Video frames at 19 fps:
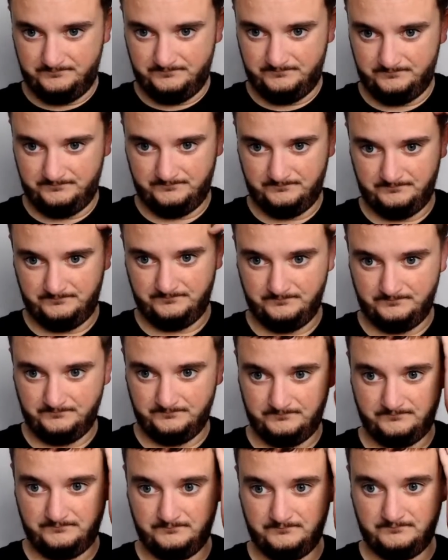
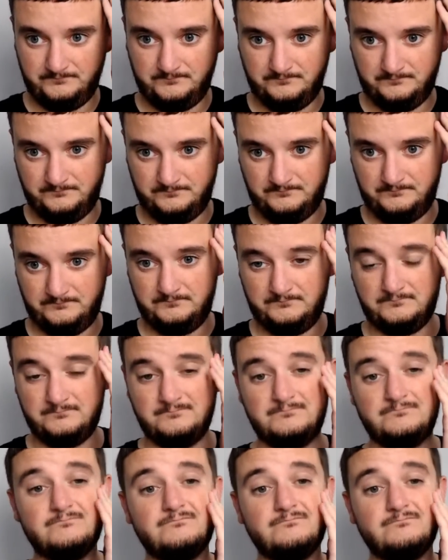(silence)